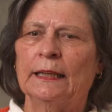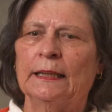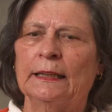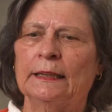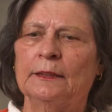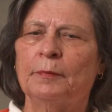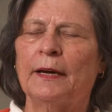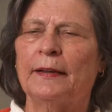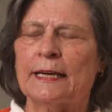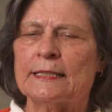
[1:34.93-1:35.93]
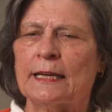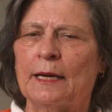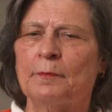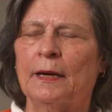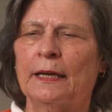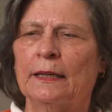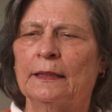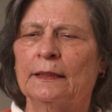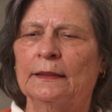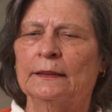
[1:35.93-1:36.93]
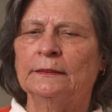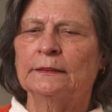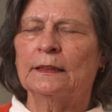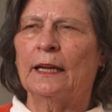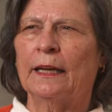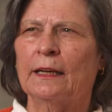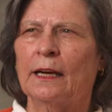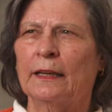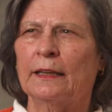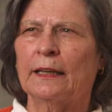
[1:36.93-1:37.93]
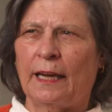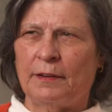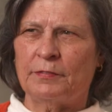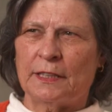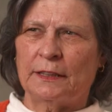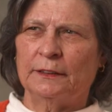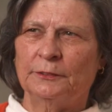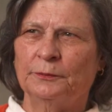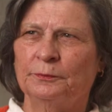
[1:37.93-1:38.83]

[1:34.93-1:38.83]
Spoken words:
And by that time, my leg kind of caved in.